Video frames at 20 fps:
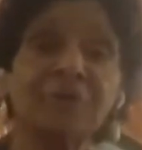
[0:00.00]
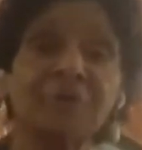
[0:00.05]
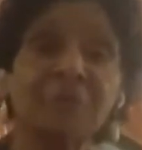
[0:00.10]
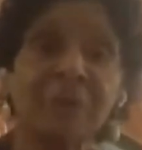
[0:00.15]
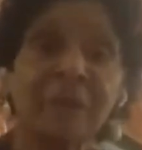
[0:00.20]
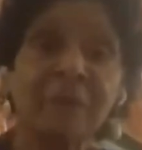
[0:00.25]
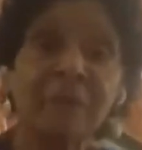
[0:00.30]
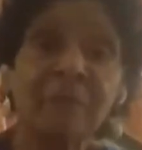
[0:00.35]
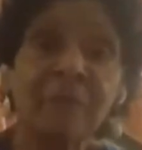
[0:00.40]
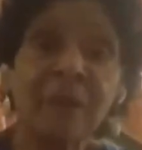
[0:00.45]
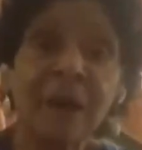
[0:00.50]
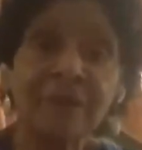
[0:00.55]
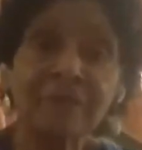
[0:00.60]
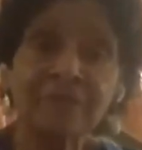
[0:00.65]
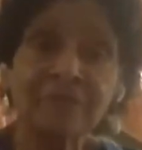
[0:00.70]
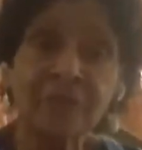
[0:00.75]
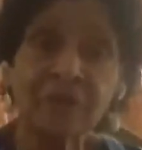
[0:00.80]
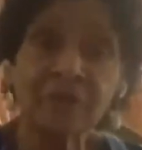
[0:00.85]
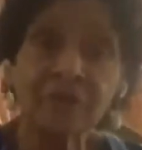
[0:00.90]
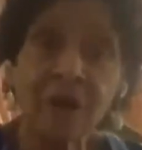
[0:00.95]
2 big
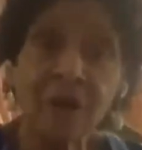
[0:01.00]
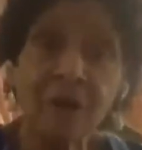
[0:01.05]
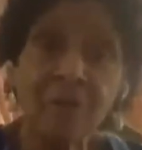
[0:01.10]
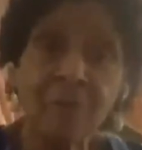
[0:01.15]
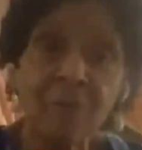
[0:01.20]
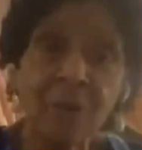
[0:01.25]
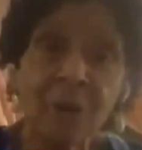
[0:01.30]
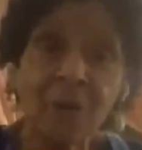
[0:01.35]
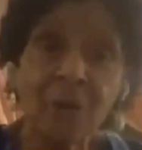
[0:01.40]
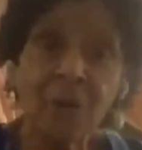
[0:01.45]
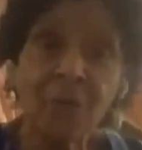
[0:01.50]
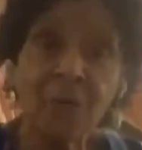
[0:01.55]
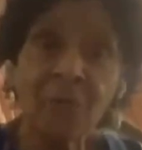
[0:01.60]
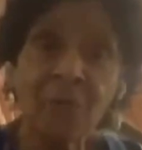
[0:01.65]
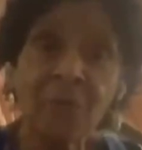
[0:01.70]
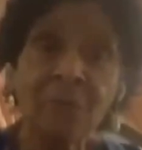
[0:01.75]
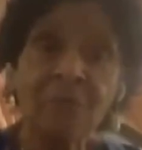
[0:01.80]
pots of gumbo,